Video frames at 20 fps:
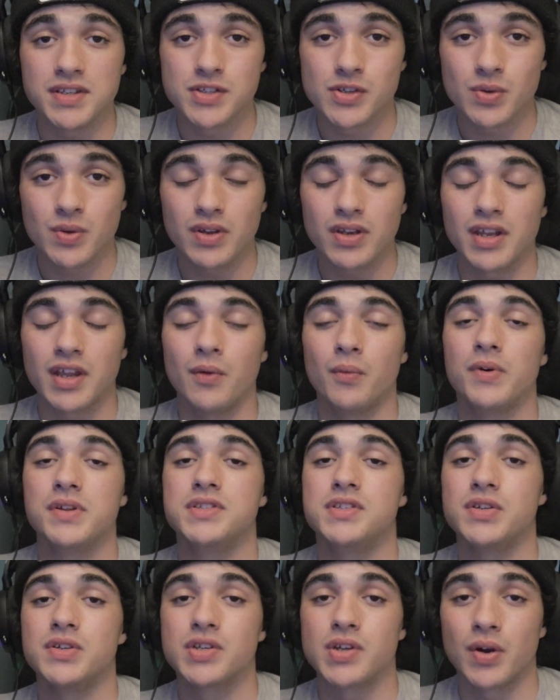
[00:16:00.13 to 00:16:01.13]
into it and
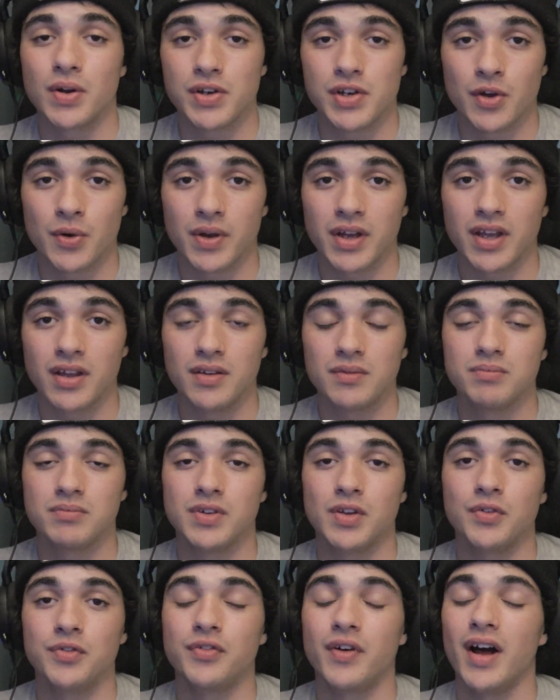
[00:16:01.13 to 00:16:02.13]
once you start doing it,
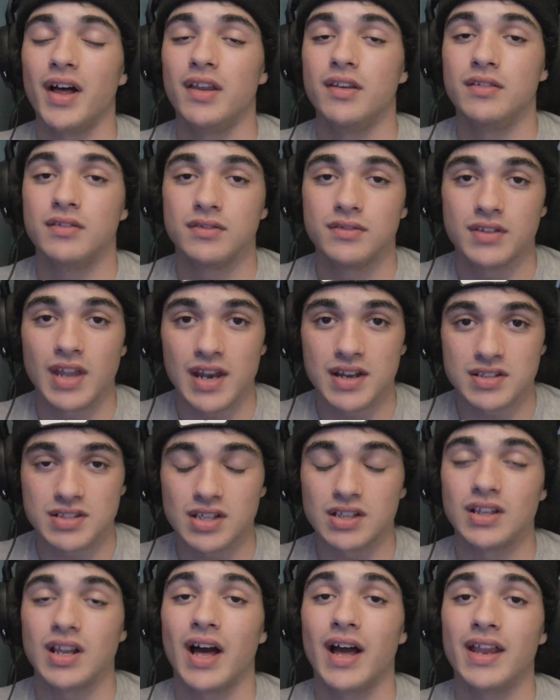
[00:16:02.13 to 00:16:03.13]
you'll find that
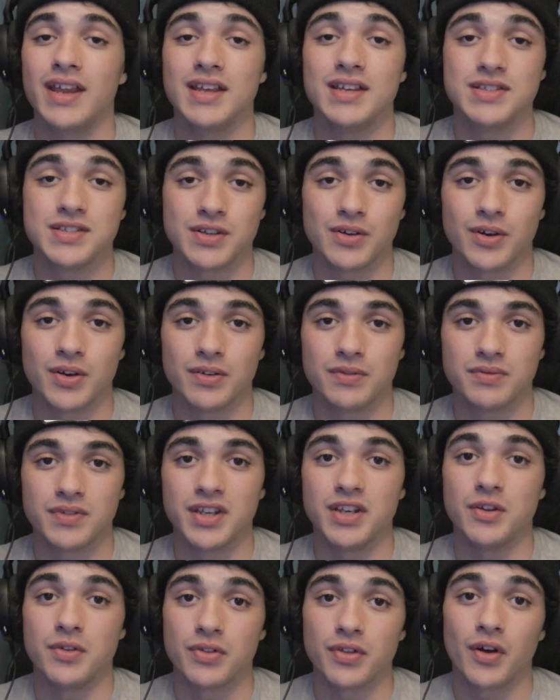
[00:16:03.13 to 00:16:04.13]
it's a lot easier
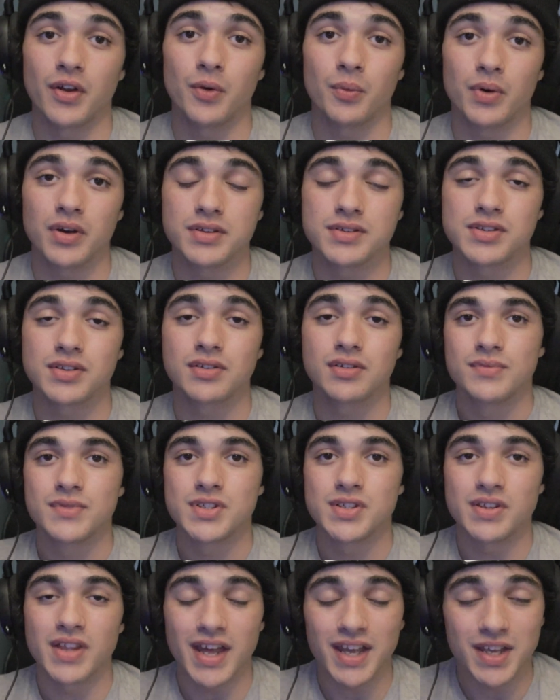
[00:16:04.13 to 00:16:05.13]
than you thought it was.
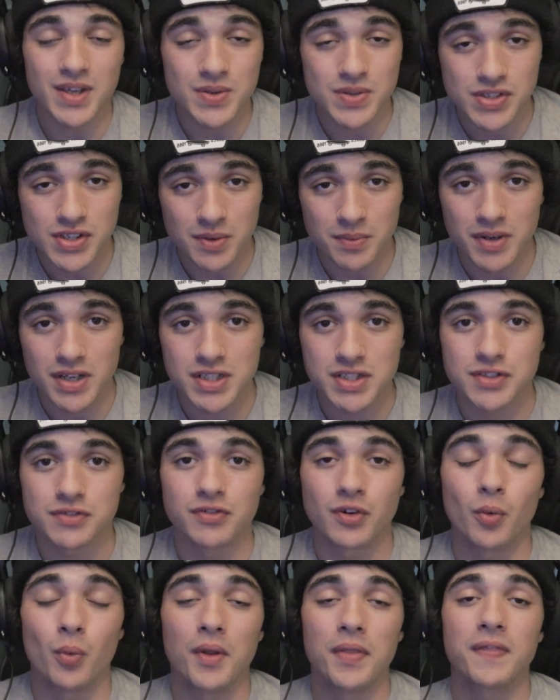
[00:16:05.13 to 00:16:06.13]
So thank you so much
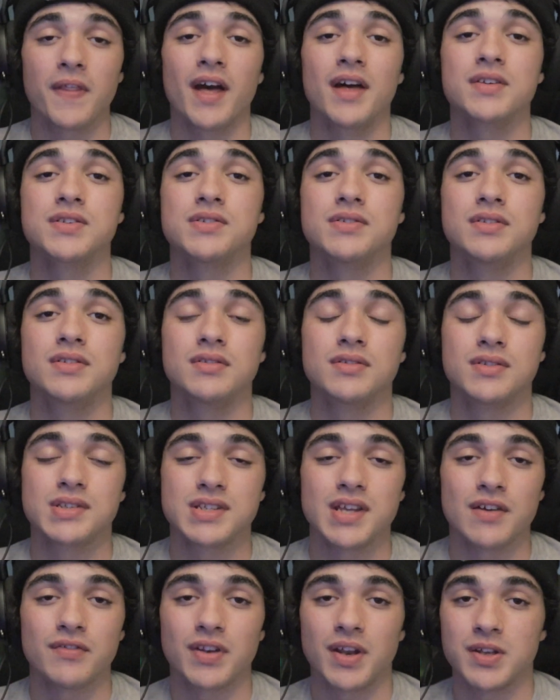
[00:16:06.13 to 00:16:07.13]
for
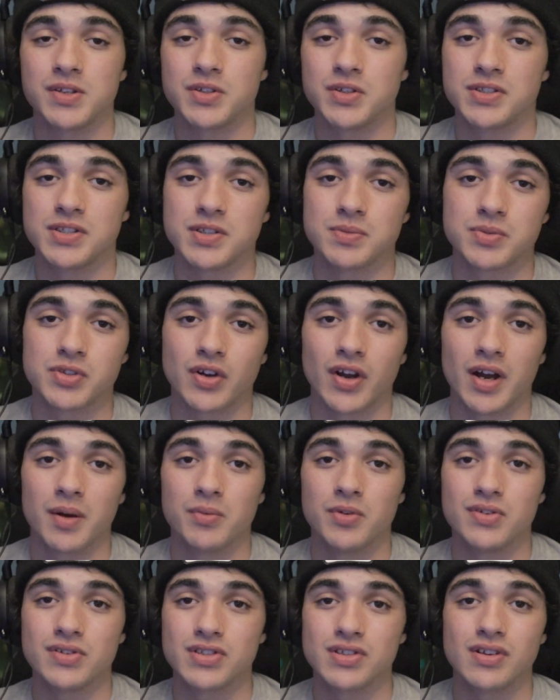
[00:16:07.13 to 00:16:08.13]
1,700
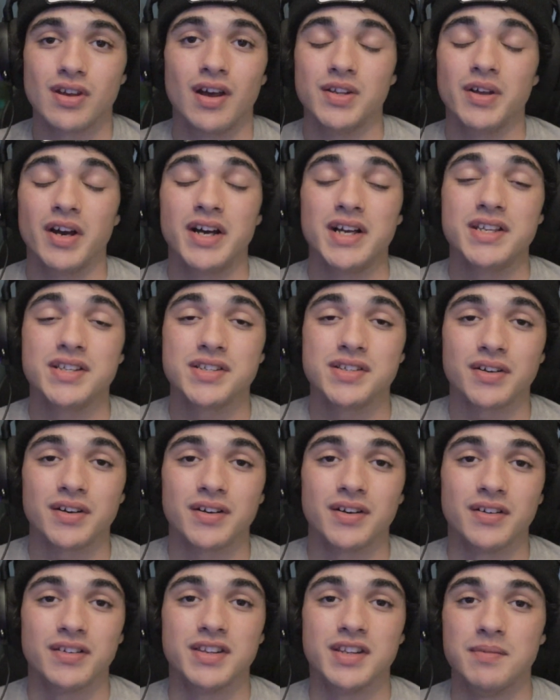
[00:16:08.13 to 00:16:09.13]
subscribers. You guys
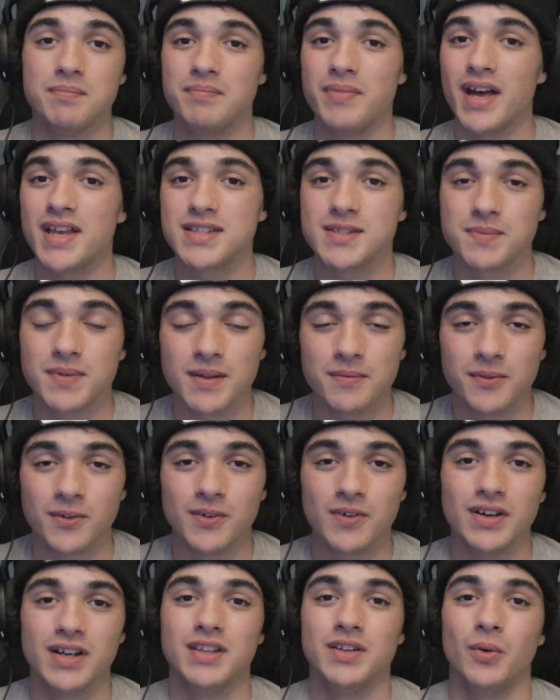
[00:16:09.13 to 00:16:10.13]
are the best
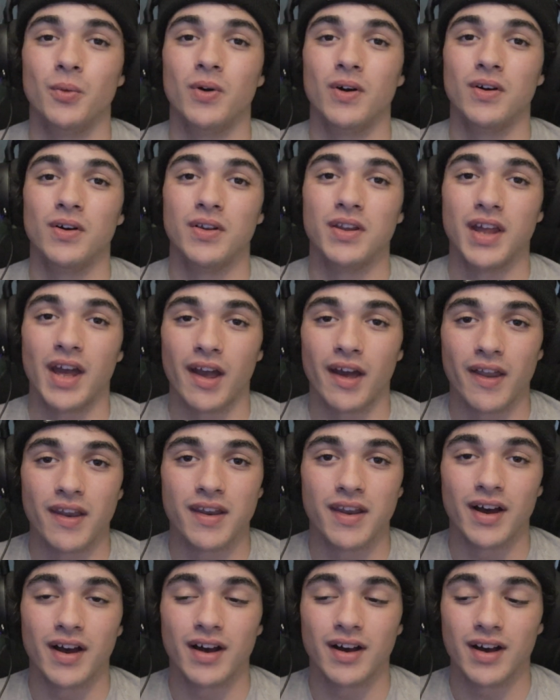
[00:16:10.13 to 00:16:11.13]
people in the world,
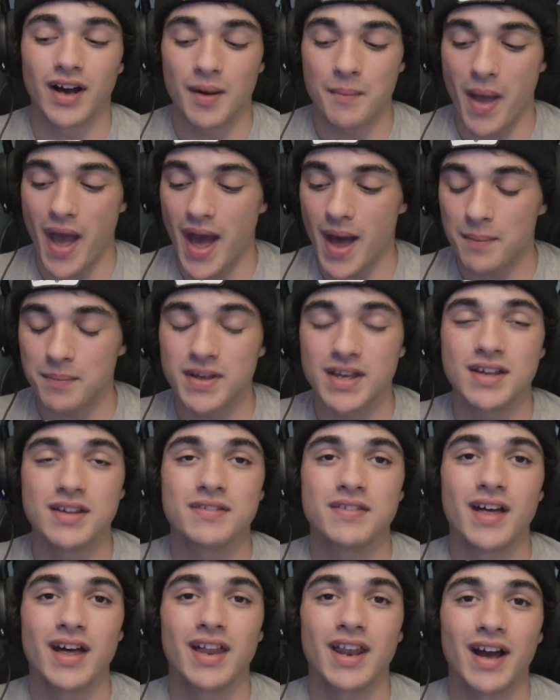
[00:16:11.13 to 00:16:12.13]
and uh, I'm
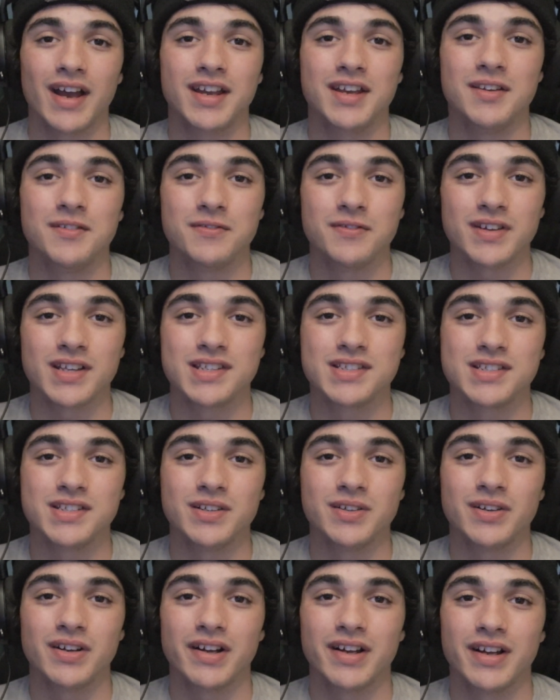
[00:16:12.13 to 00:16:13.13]
happy that I could fix
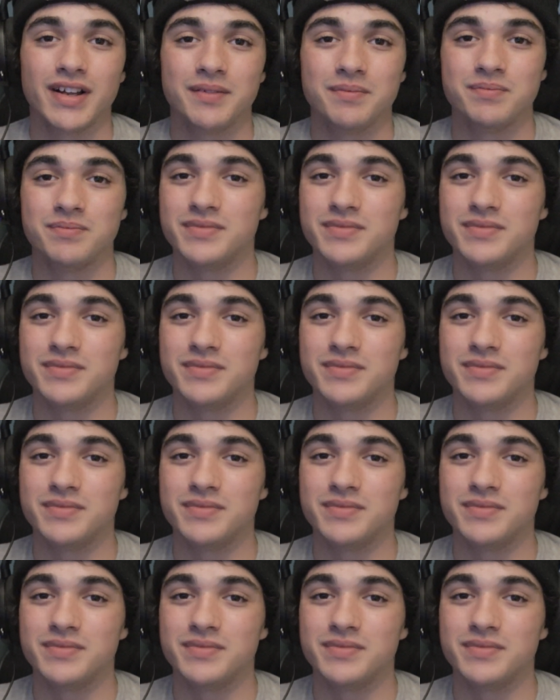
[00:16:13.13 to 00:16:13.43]
your uh,